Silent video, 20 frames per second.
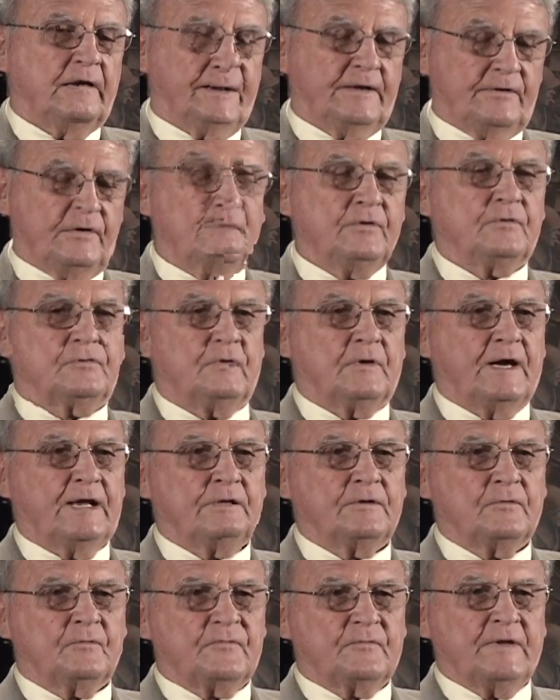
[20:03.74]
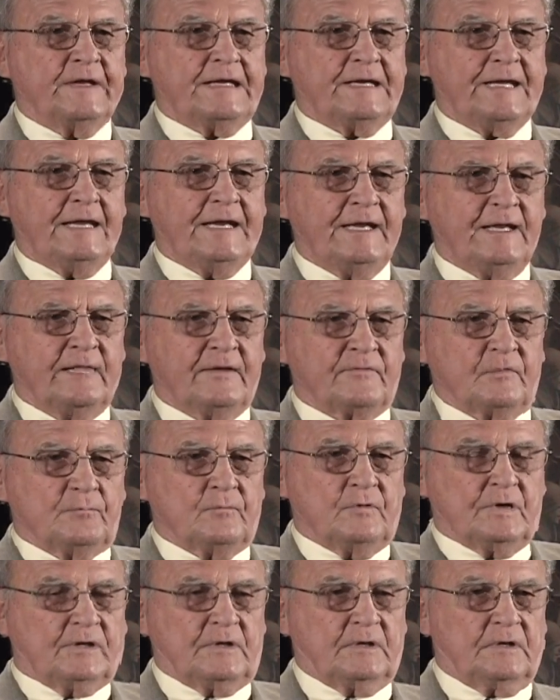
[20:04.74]
I do. I don't think any of them
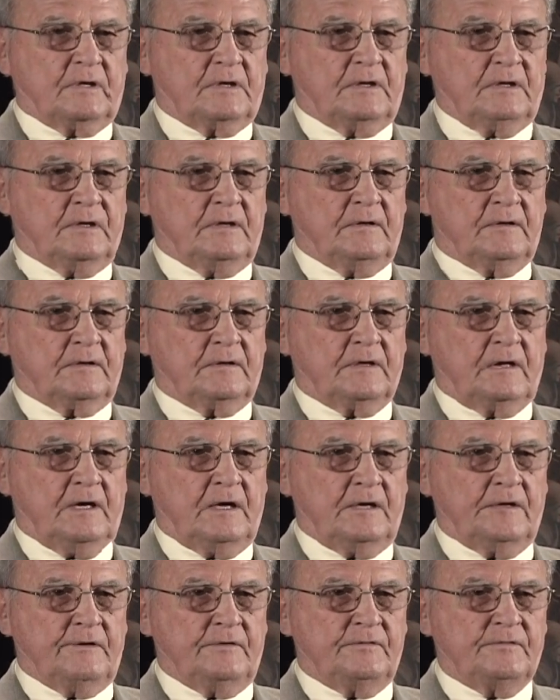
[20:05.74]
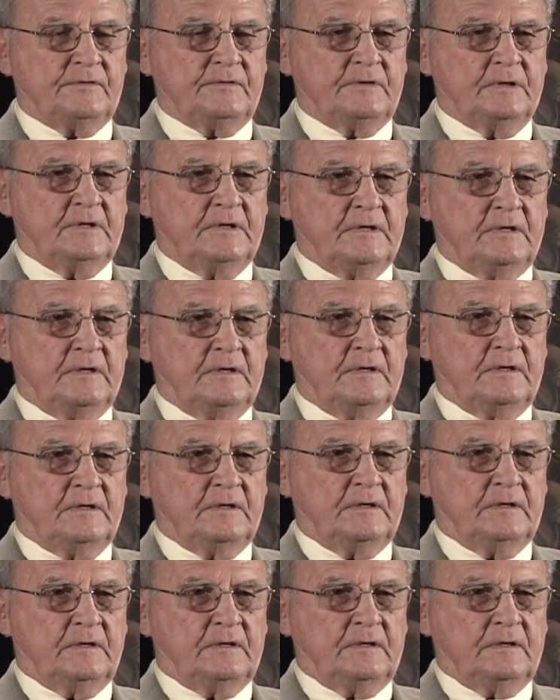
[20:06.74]
went to uh, college
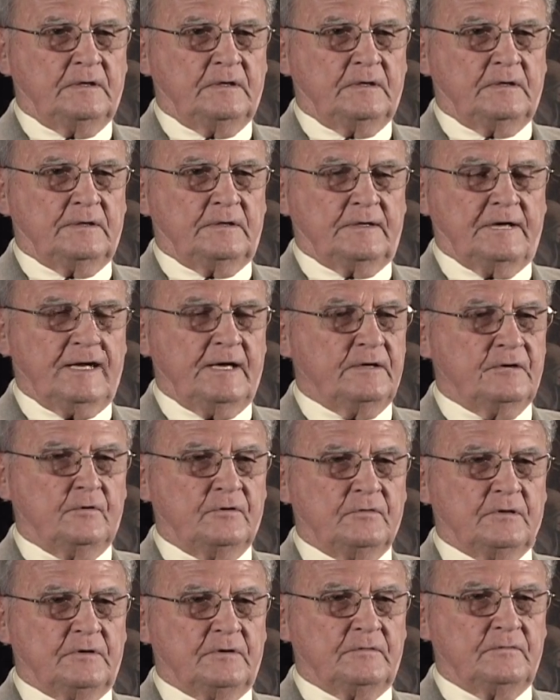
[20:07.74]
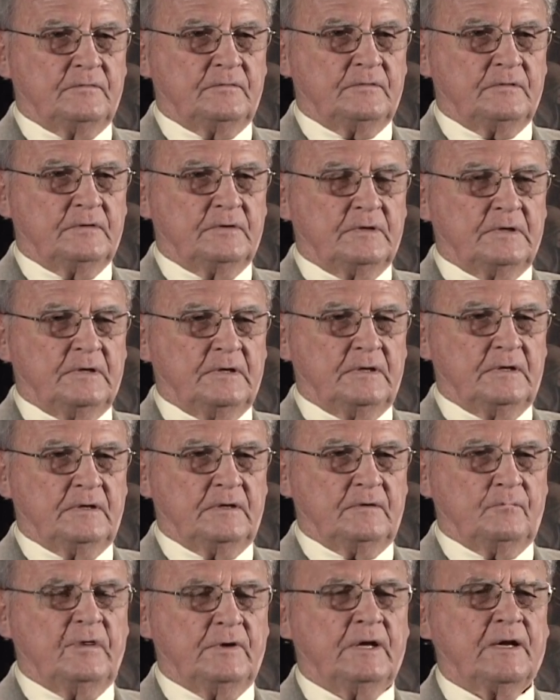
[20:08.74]
that I know of.
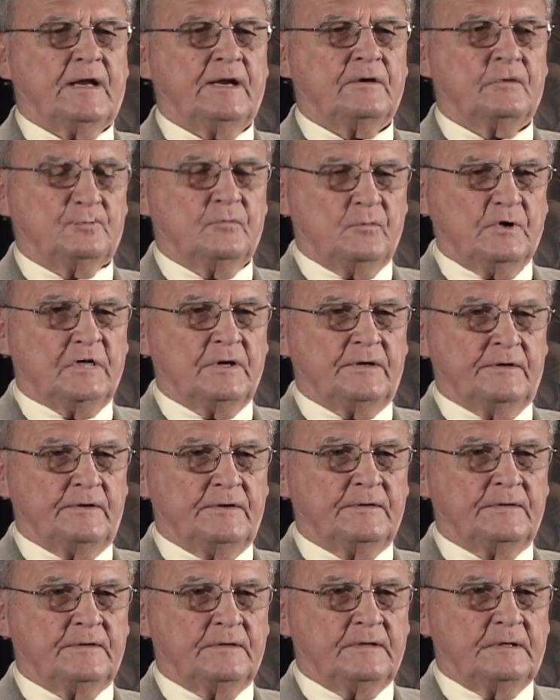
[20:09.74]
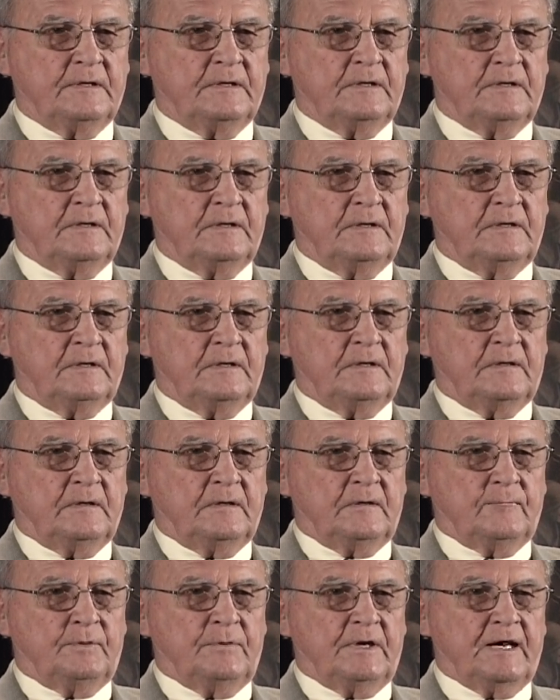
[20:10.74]
Uh, well, I know one.
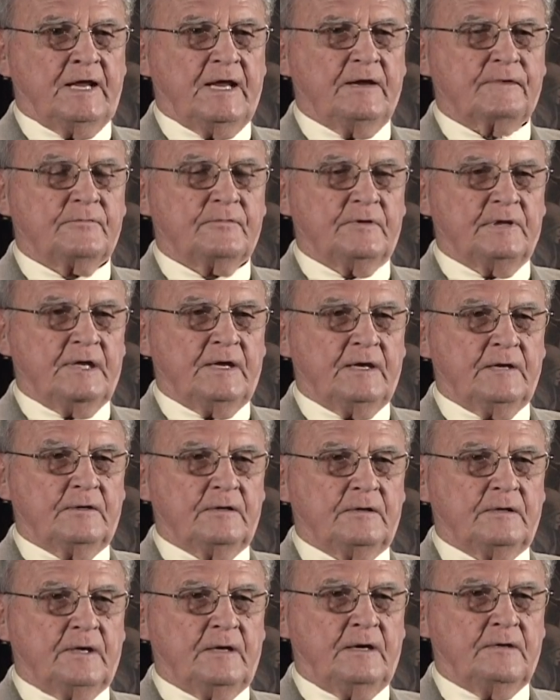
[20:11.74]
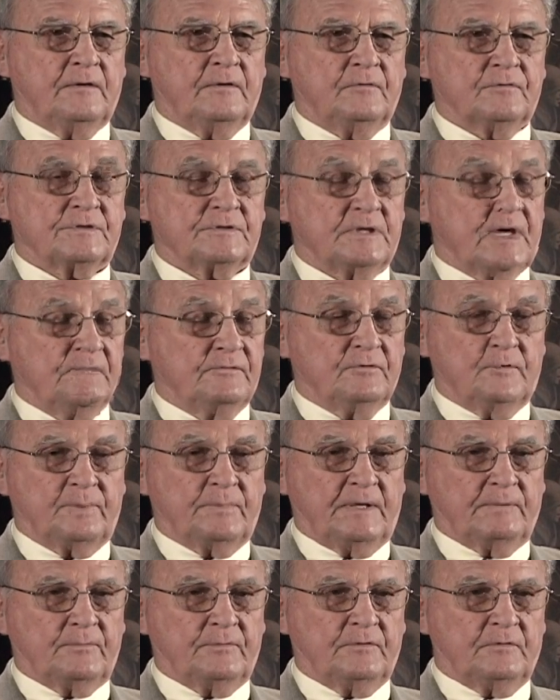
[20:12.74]
But after that, I know several
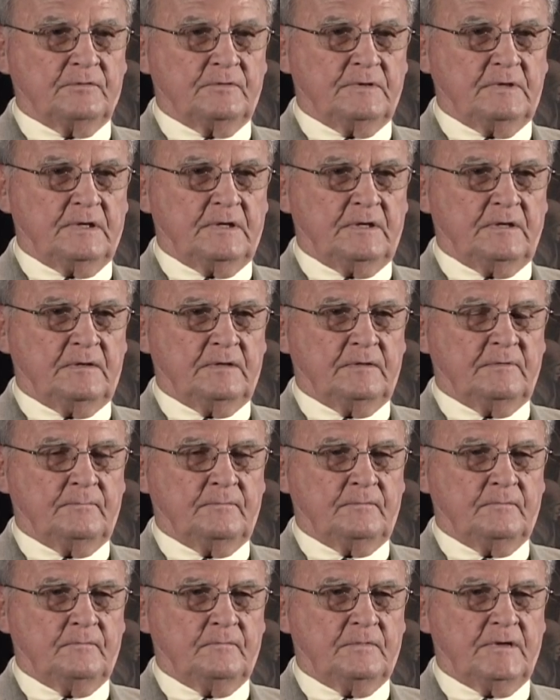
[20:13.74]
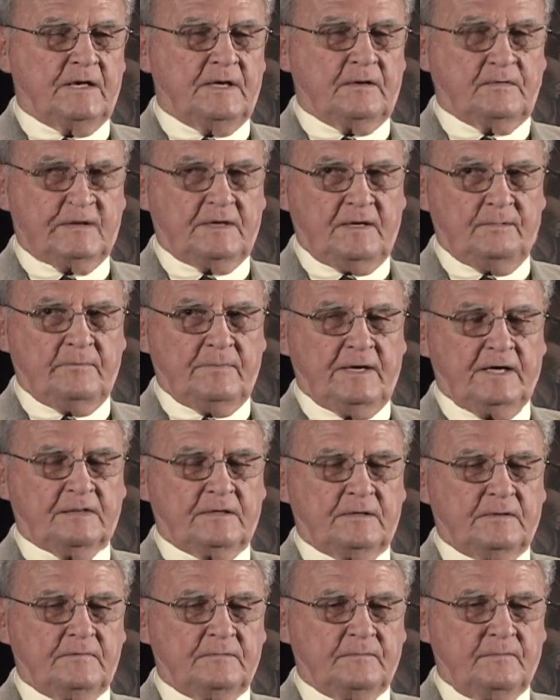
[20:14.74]
people. Um, when I came back
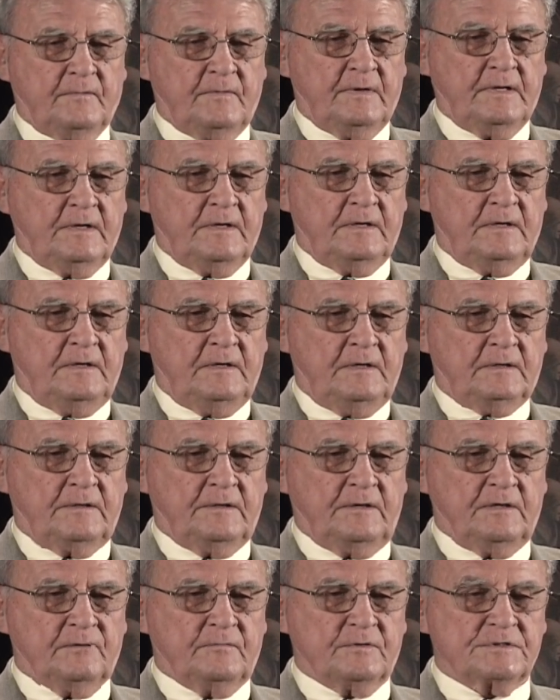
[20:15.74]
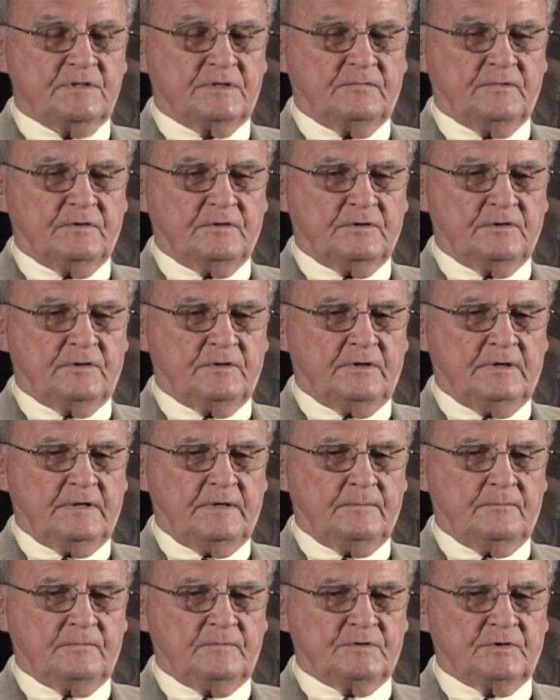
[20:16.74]
University of
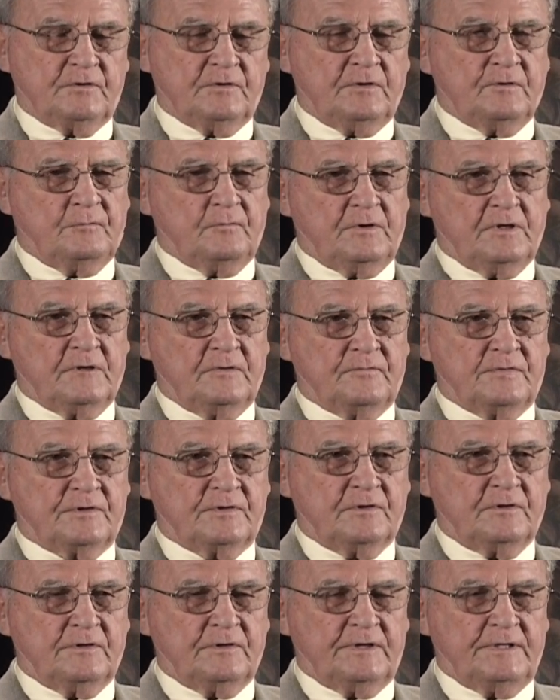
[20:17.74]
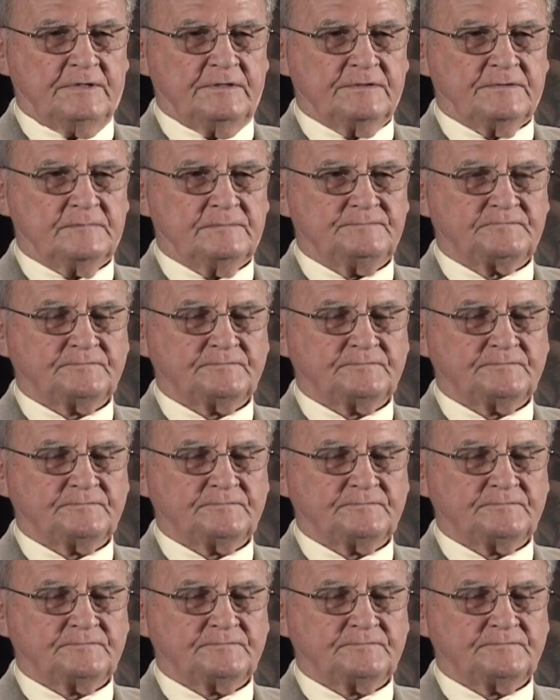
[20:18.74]
Illinois, joined one of the fraternities.